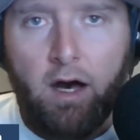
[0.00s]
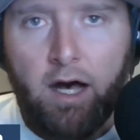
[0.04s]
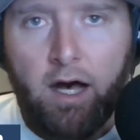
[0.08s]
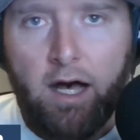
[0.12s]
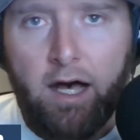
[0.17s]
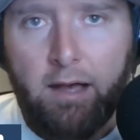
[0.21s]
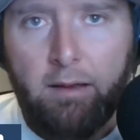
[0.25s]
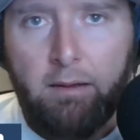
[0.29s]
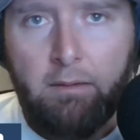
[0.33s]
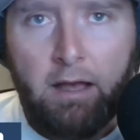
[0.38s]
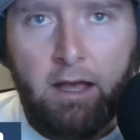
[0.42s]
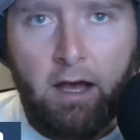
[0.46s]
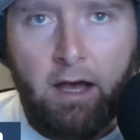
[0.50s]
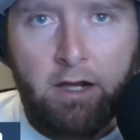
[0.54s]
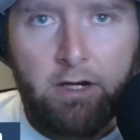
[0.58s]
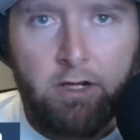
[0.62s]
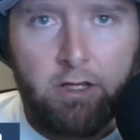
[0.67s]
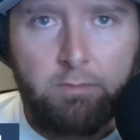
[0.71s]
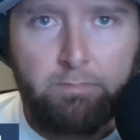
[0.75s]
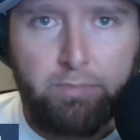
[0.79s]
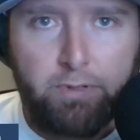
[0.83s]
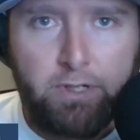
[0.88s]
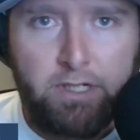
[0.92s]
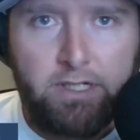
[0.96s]

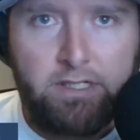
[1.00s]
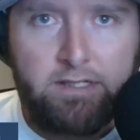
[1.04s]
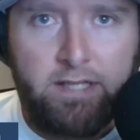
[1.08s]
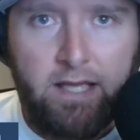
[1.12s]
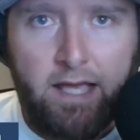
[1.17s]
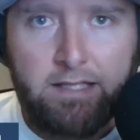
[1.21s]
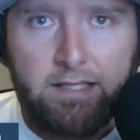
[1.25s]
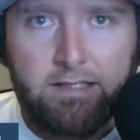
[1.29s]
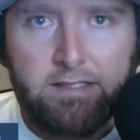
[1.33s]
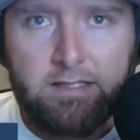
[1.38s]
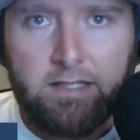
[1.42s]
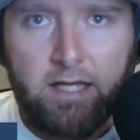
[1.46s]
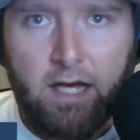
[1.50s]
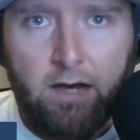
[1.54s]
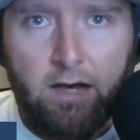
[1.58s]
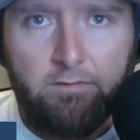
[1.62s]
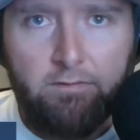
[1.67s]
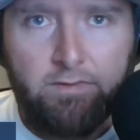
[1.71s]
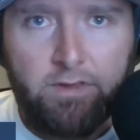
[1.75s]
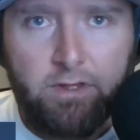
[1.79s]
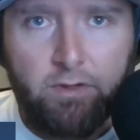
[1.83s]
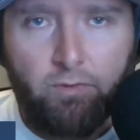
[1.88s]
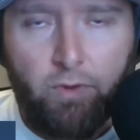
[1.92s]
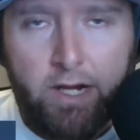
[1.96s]
under the pretense
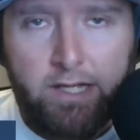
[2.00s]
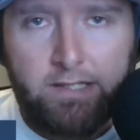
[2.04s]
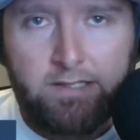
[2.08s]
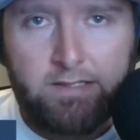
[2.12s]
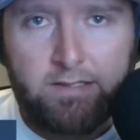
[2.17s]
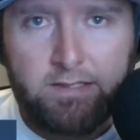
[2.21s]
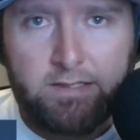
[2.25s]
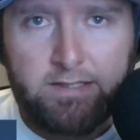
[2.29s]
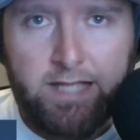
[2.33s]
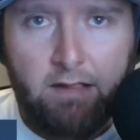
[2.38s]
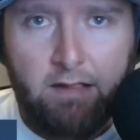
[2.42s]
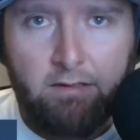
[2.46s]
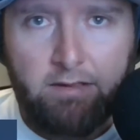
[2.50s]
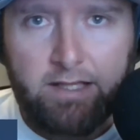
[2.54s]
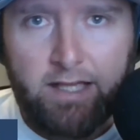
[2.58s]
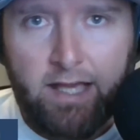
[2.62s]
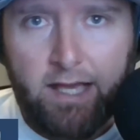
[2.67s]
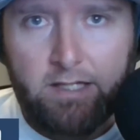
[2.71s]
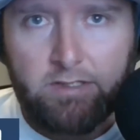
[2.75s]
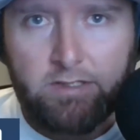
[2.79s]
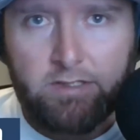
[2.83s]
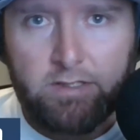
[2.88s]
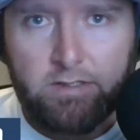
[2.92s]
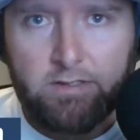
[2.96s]
of the racist
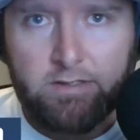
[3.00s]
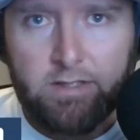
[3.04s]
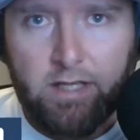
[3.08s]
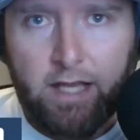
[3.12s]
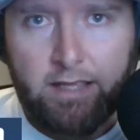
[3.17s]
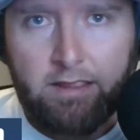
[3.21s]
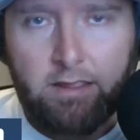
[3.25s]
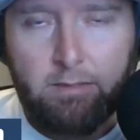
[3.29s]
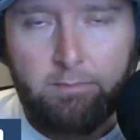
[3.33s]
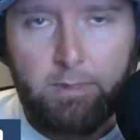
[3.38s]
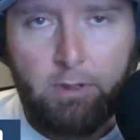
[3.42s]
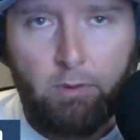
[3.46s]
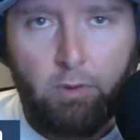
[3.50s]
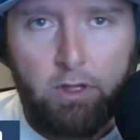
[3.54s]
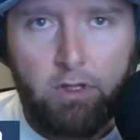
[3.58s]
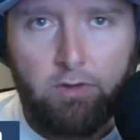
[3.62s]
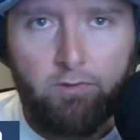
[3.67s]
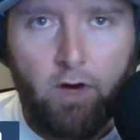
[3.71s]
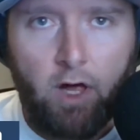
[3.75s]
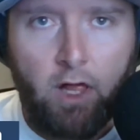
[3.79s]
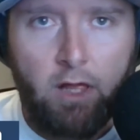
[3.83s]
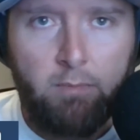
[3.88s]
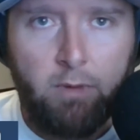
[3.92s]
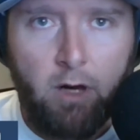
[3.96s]
allegations at the
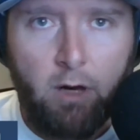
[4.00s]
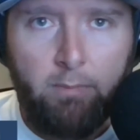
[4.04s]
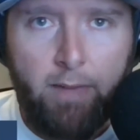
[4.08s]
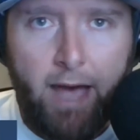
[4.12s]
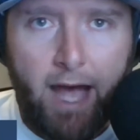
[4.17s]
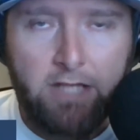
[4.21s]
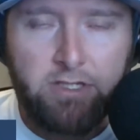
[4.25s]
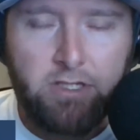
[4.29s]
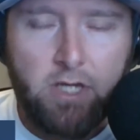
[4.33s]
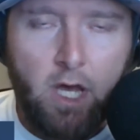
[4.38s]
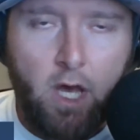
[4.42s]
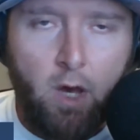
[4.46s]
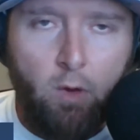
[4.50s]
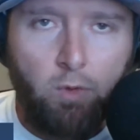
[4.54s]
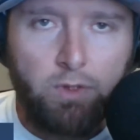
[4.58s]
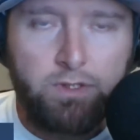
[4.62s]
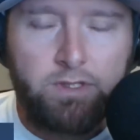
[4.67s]
BYU volleyball match.